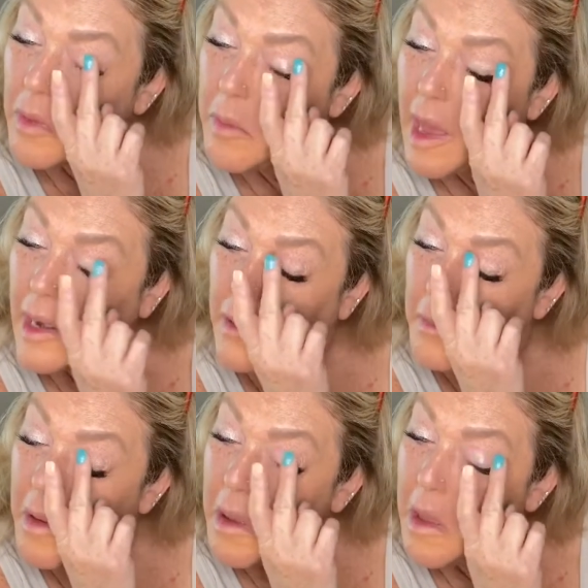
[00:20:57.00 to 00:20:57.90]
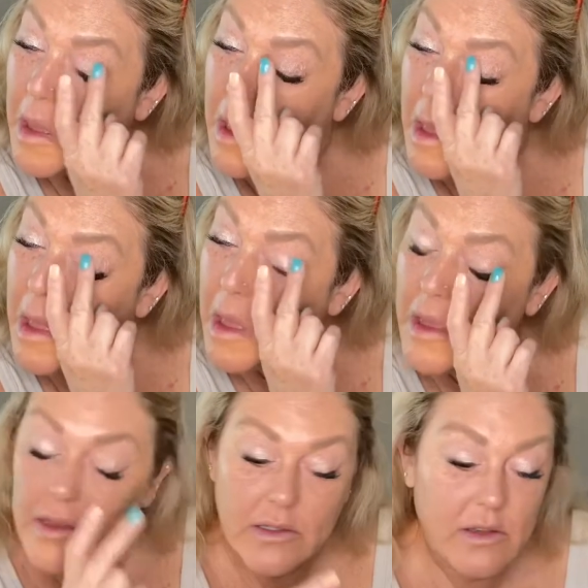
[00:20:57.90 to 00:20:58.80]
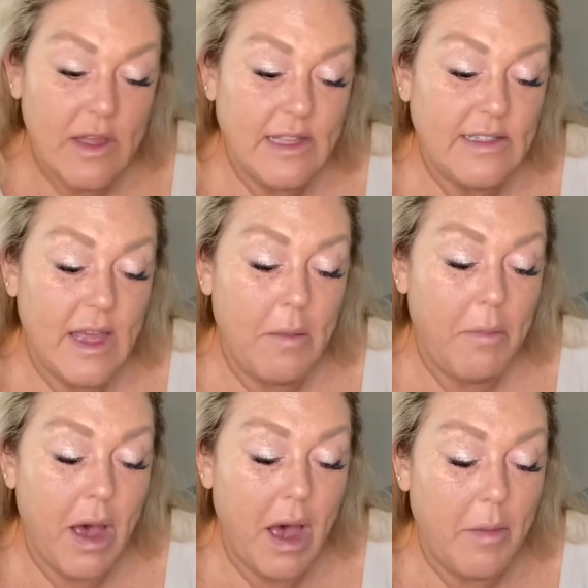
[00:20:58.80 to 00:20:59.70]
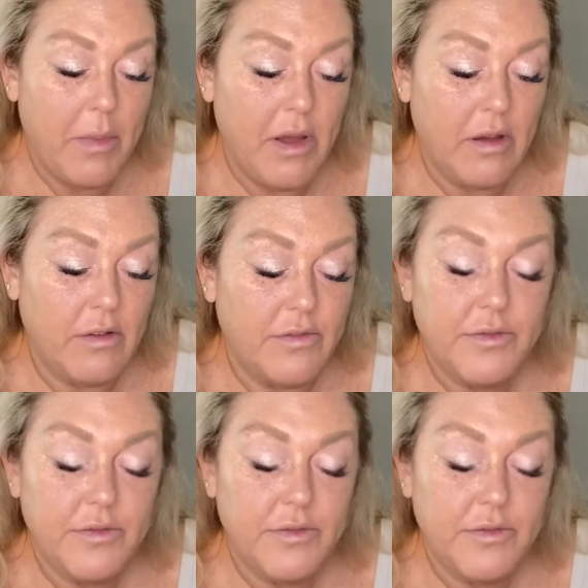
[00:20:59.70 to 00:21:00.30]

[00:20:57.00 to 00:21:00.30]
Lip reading: bottom. So that's that pop of